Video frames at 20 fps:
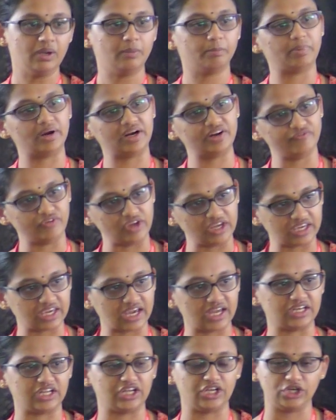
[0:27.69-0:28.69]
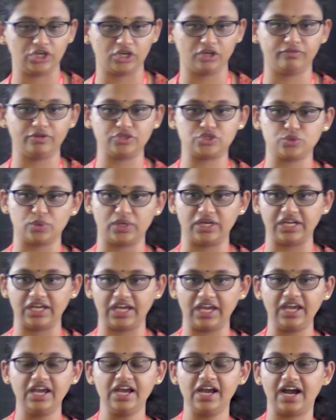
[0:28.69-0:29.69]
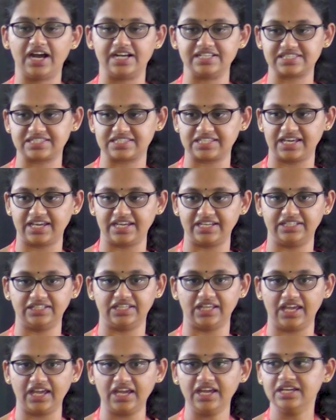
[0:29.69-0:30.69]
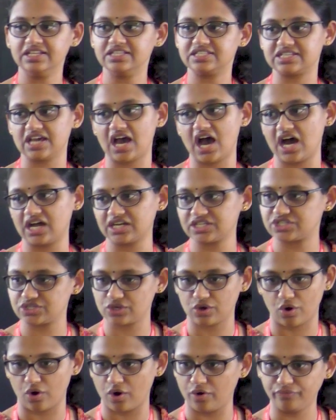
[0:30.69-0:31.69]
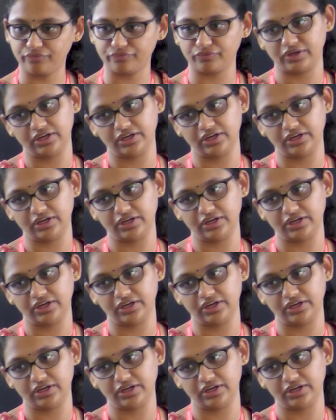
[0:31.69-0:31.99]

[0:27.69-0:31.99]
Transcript: But we can individually assign the charge of